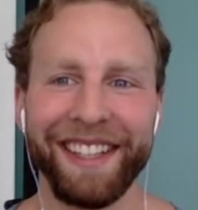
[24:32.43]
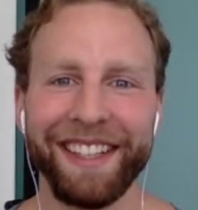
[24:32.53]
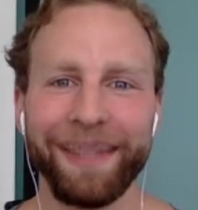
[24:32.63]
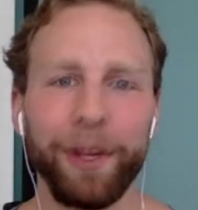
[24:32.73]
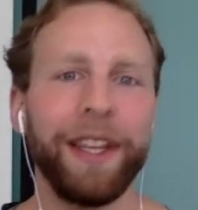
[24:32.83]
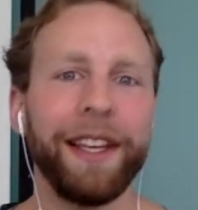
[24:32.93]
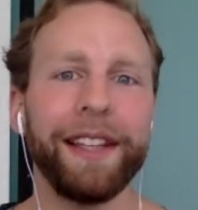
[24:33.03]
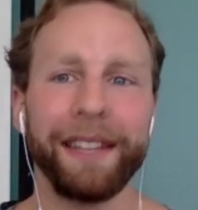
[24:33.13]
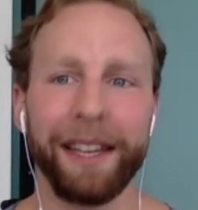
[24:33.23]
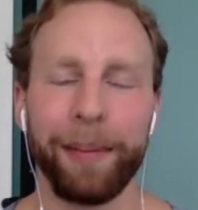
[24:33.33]
But he is like
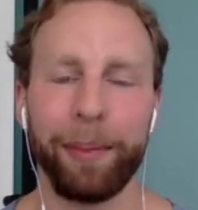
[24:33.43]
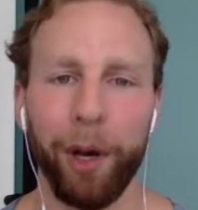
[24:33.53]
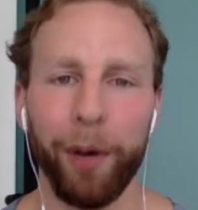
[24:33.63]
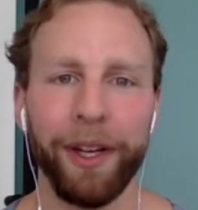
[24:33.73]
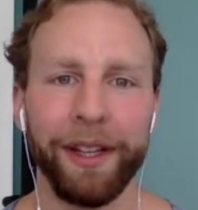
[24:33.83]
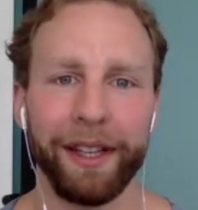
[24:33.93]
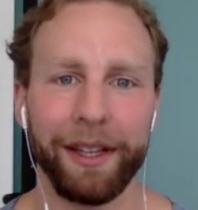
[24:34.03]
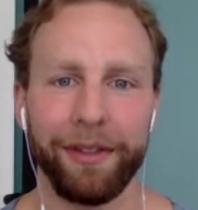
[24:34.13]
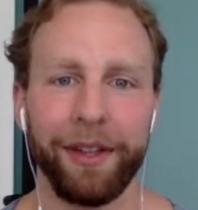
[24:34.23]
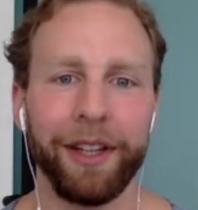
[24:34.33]
a poet and like a
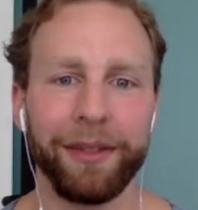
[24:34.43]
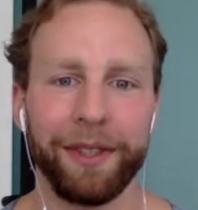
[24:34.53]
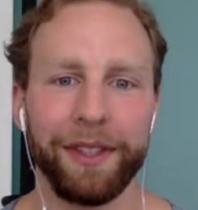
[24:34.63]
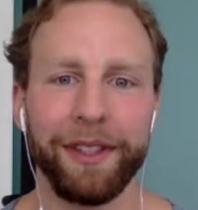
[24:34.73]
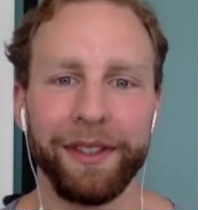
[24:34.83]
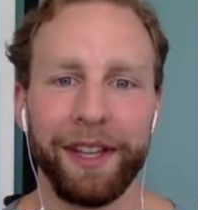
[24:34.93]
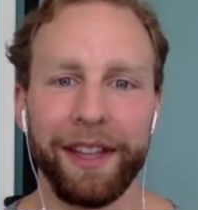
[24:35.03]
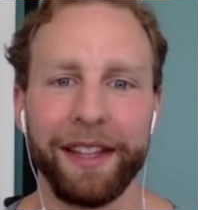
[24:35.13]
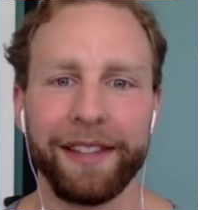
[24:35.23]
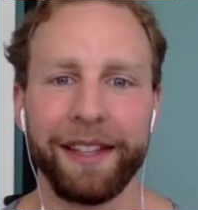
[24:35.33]
philosopher too. Like that's
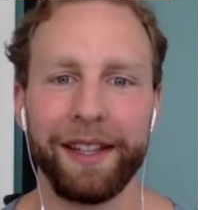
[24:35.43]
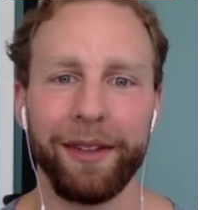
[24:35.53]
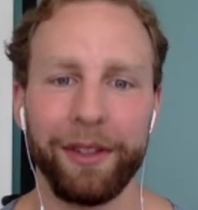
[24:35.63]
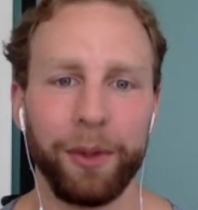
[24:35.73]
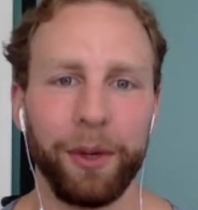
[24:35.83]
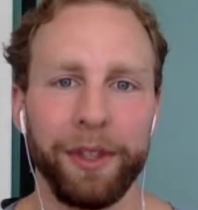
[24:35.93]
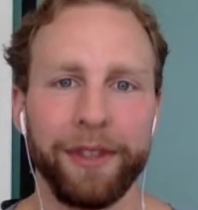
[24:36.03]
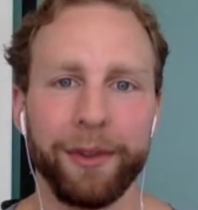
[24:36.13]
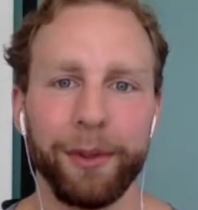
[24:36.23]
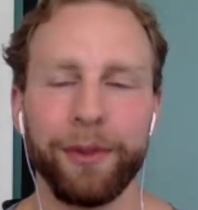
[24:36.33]
what he went to school
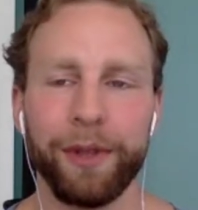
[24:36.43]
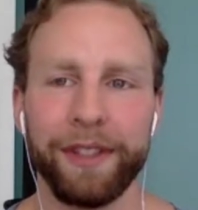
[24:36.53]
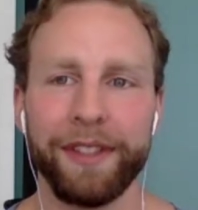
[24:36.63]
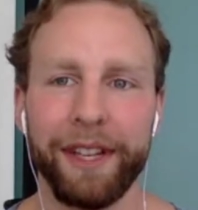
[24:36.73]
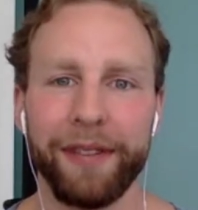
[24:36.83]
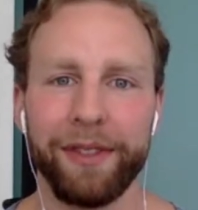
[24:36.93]
for and stuff. So